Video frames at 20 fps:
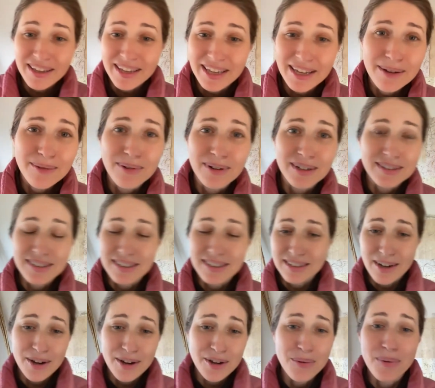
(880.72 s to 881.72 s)
of the key ones is,
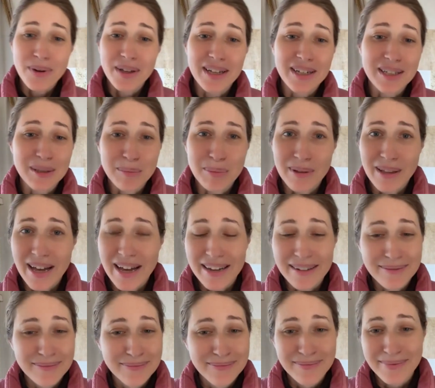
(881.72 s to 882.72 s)
are you willing to
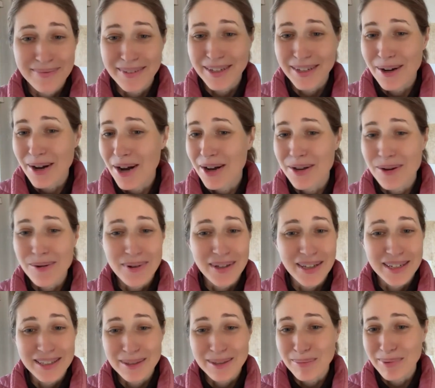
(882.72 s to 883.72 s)
play? Are you
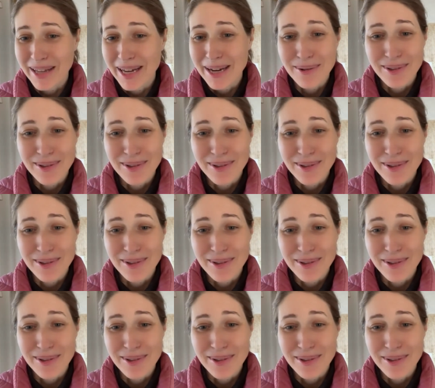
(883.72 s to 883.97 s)
willing to play